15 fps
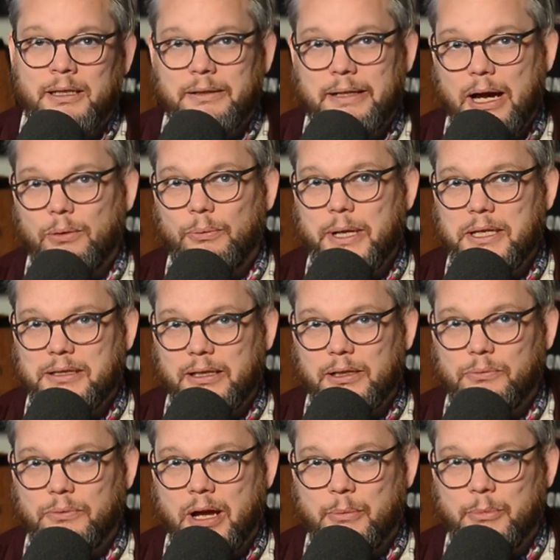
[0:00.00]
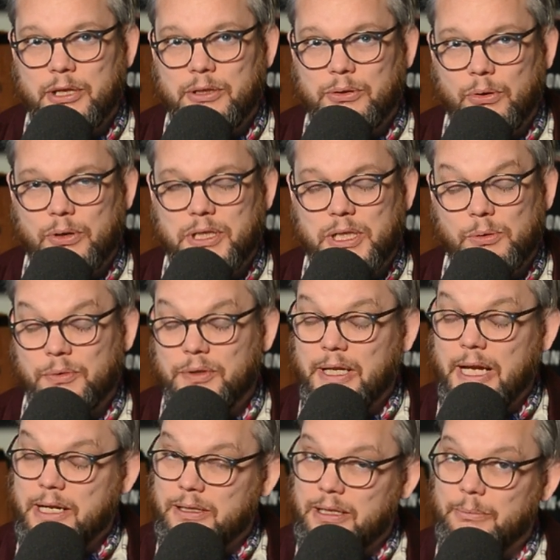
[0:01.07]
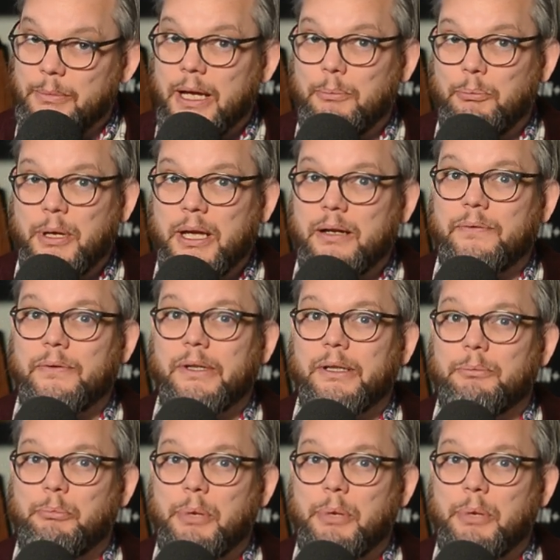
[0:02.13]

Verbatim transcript: Now, Richland rum in Georgia was actually my pick for